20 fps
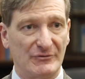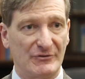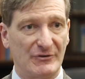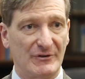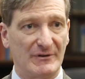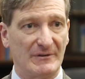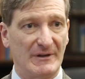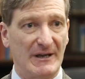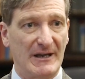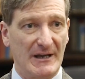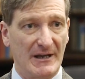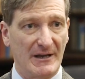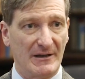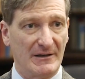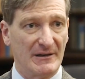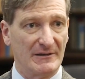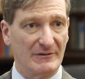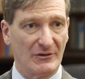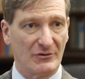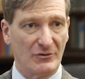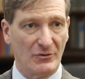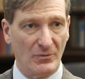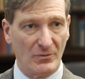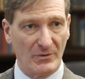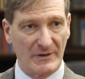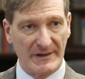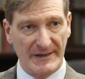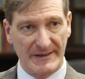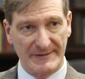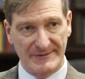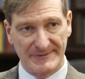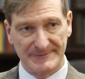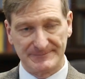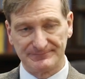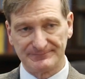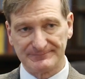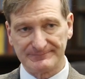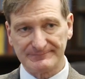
to hear in the court case.